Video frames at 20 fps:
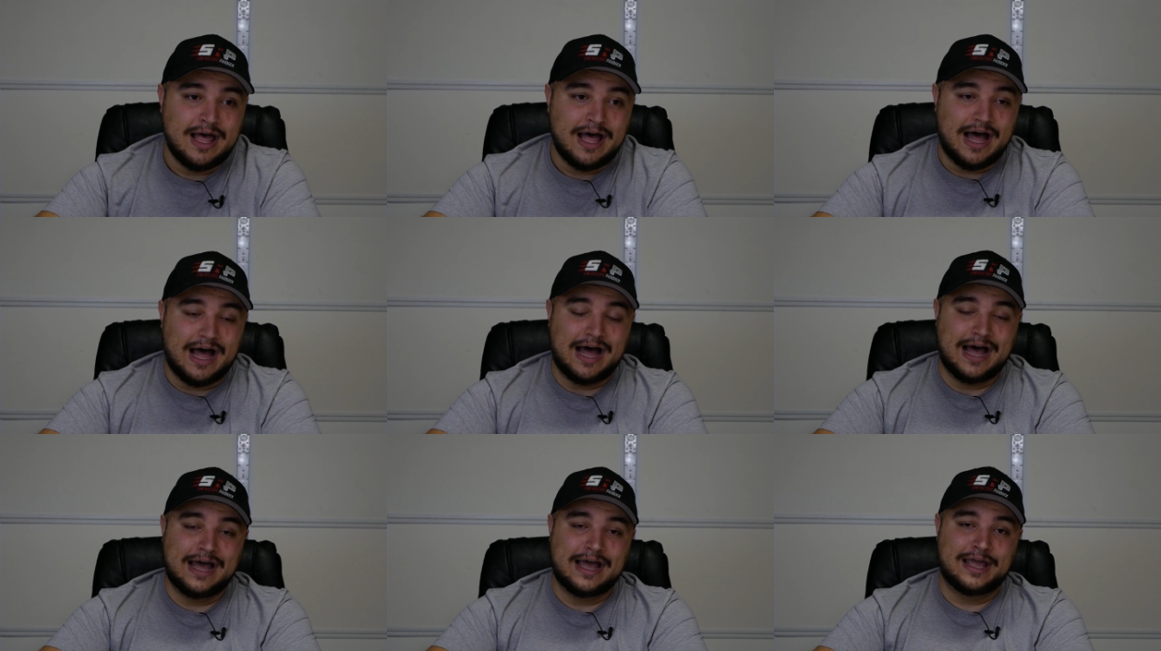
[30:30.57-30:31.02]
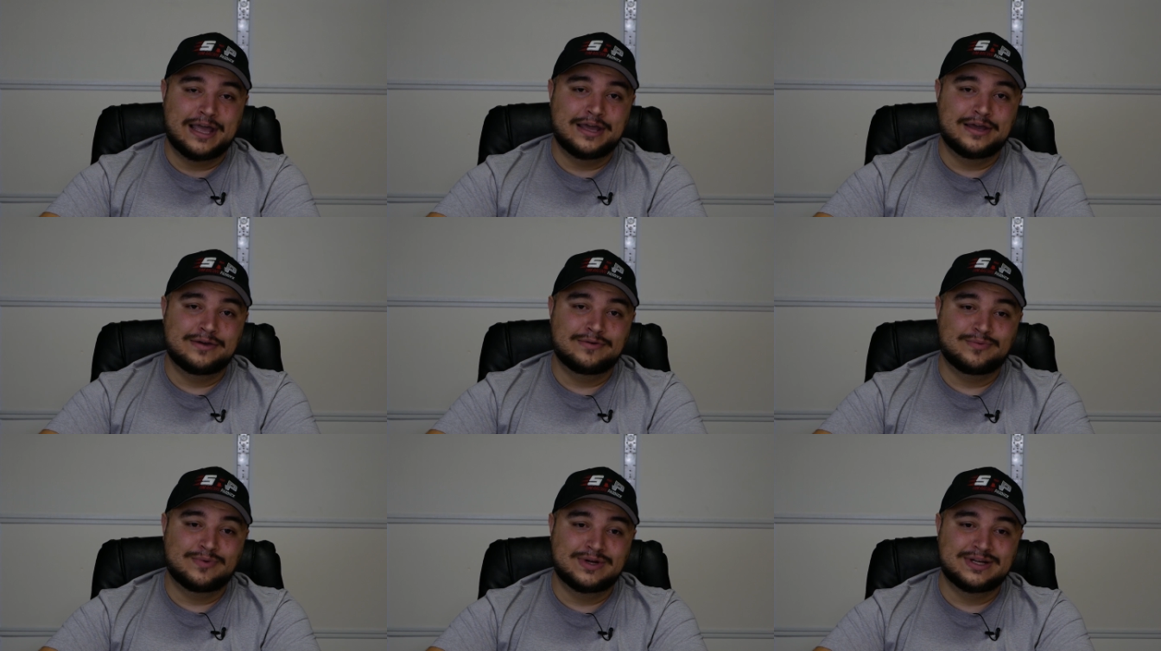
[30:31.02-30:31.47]

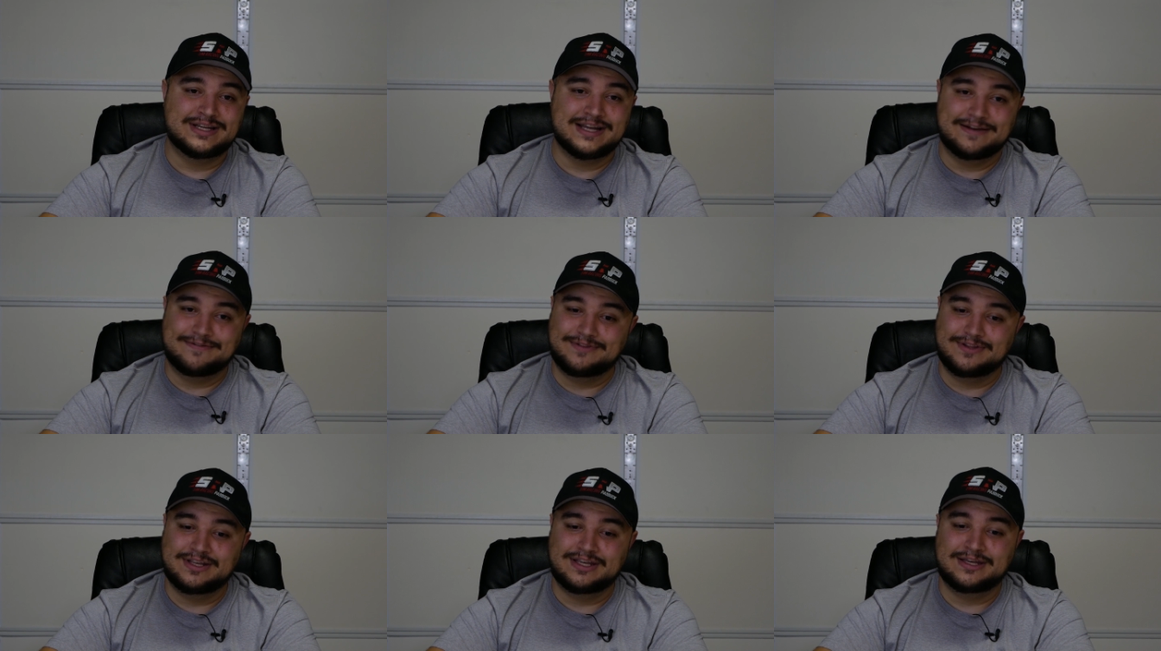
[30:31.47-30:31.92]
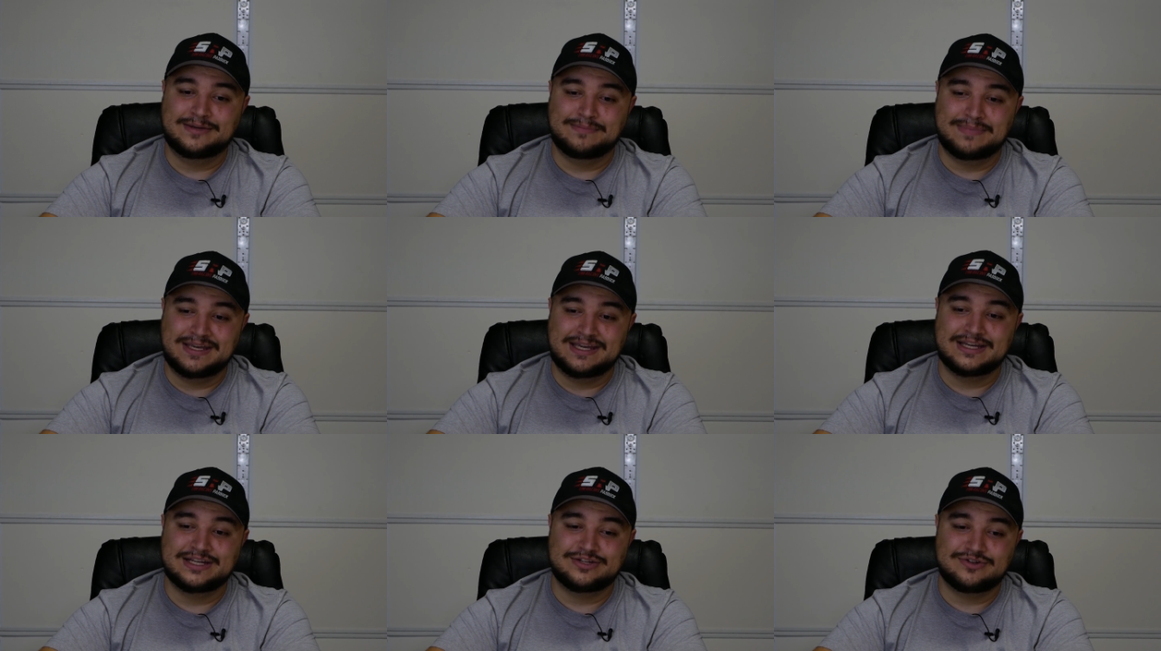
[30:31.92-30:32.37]
I would definitely
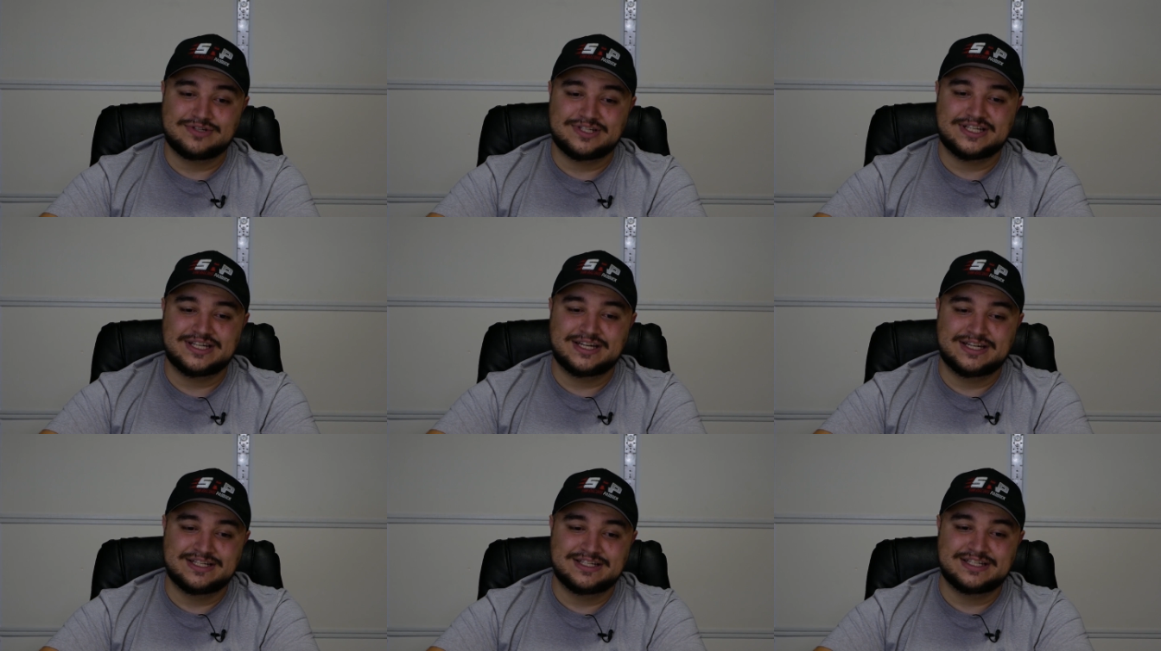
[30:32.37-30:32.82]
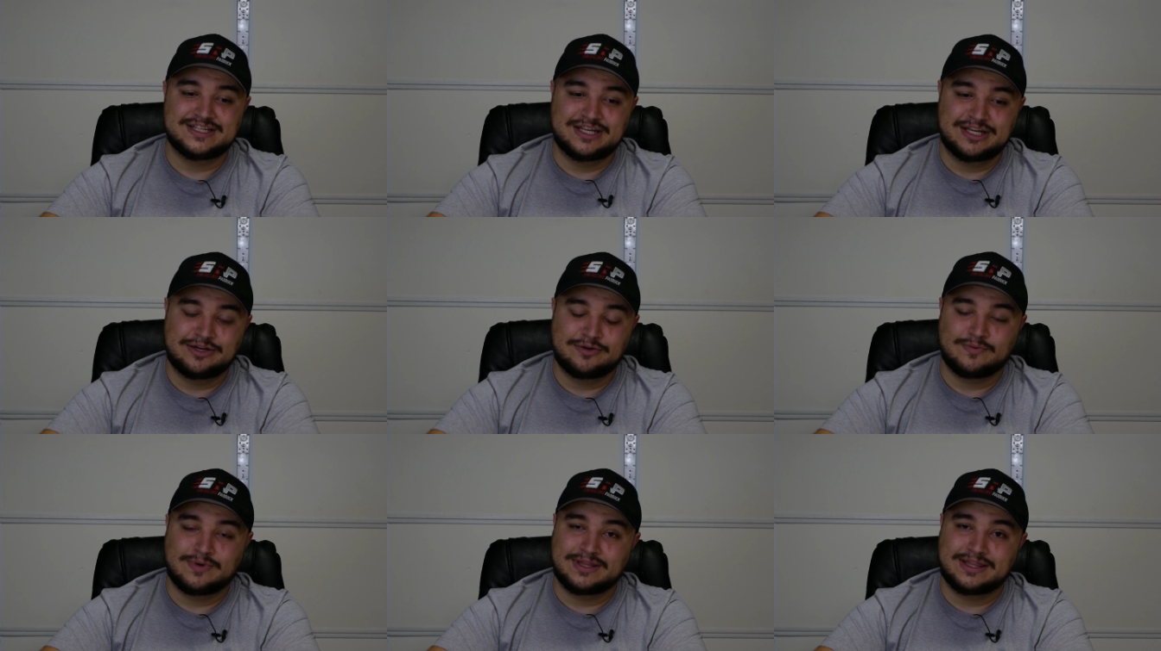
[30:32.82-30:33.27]
be interested in
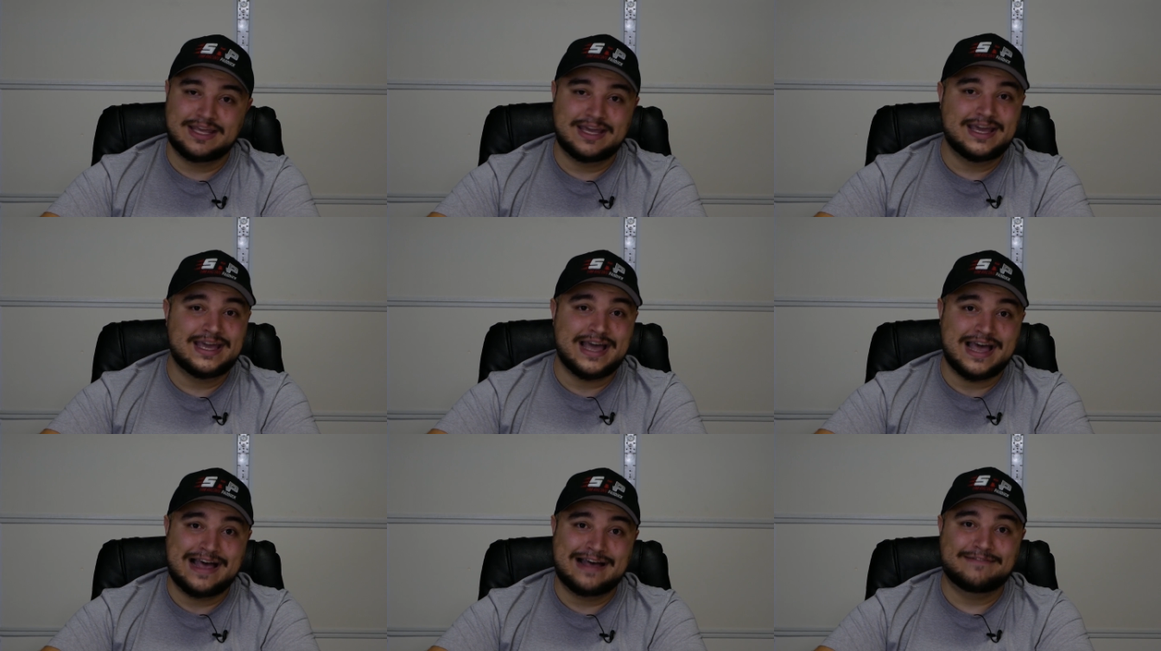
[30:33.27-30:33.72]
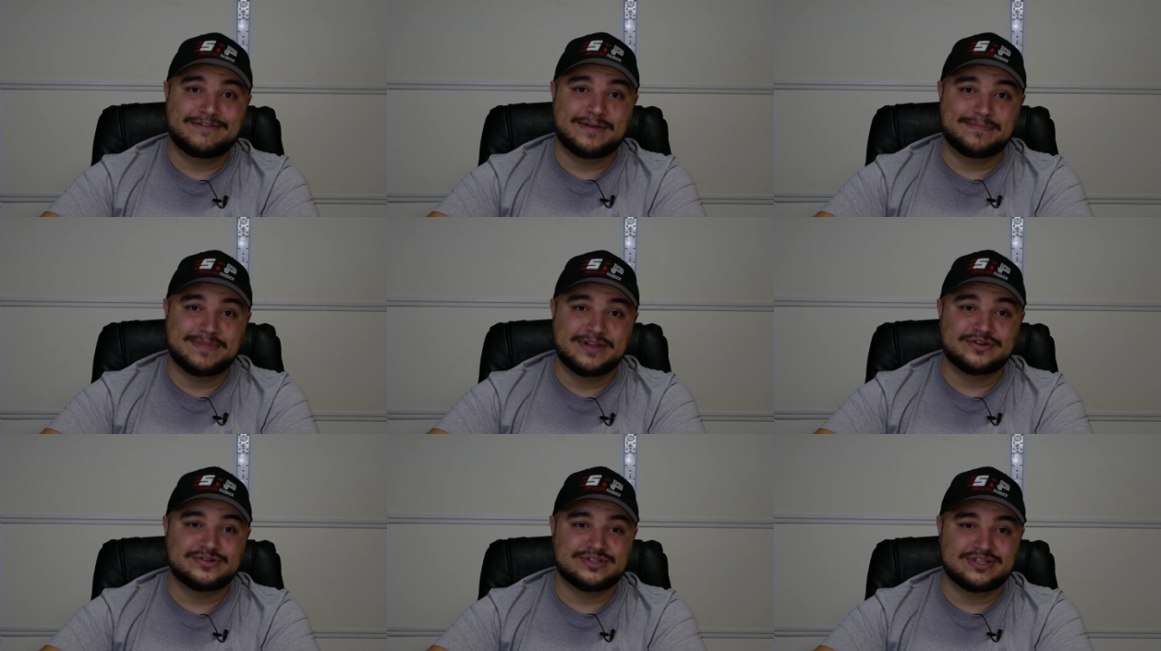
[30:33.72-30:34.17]
seeing what they have
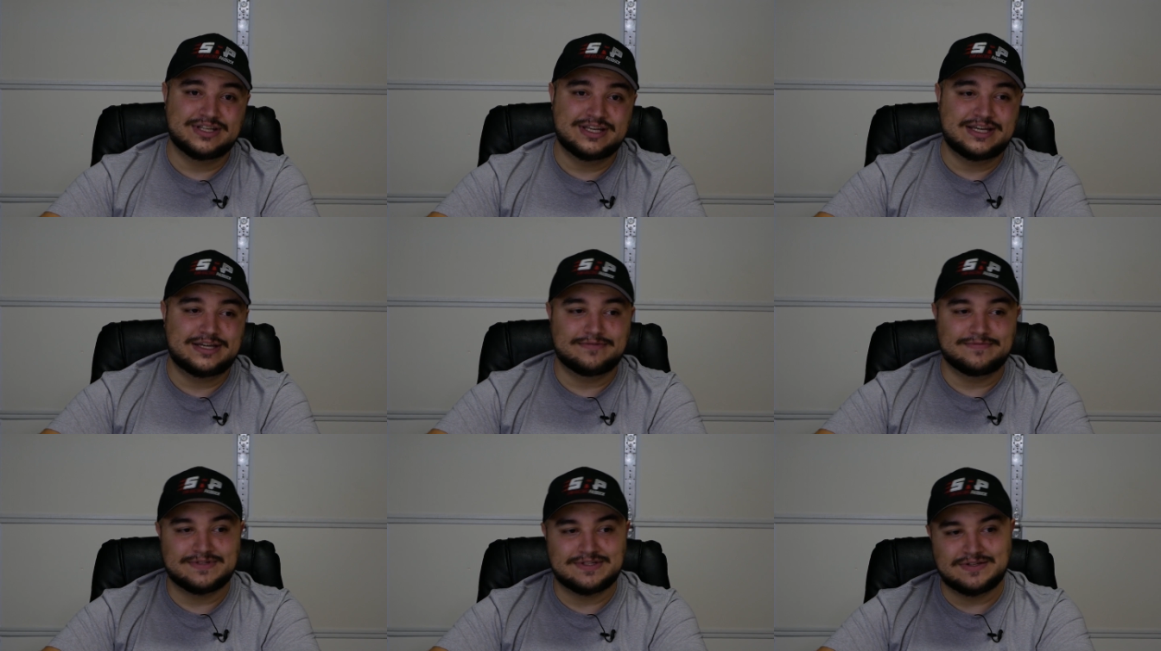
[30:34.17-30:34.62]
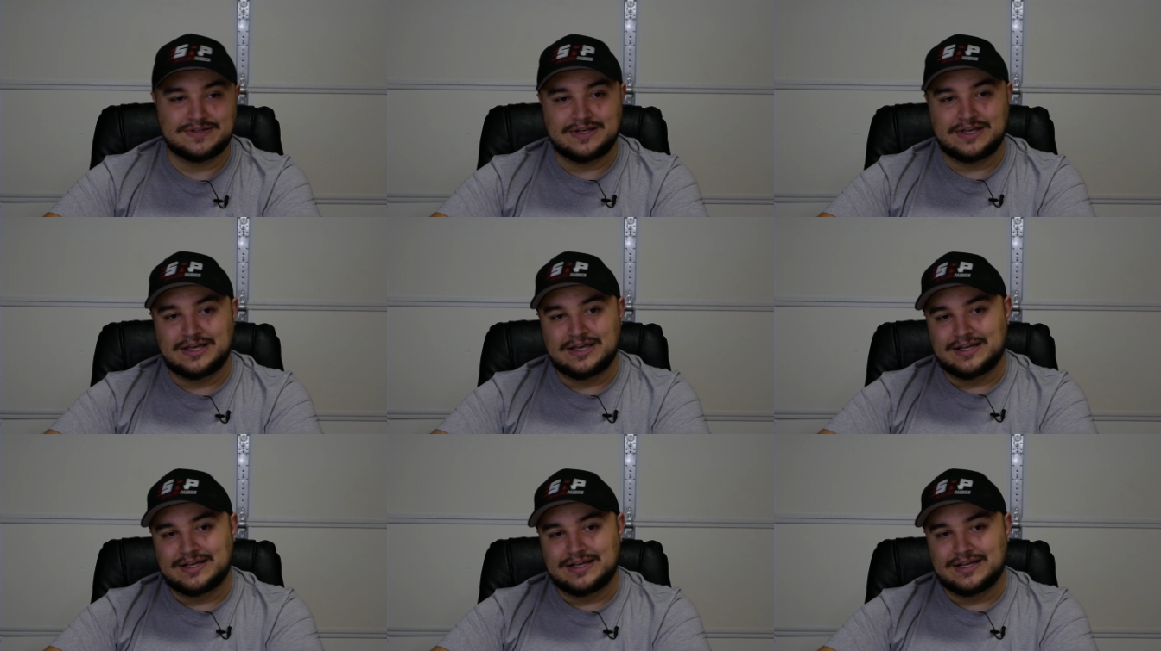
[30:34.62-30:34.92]
up their sleeves.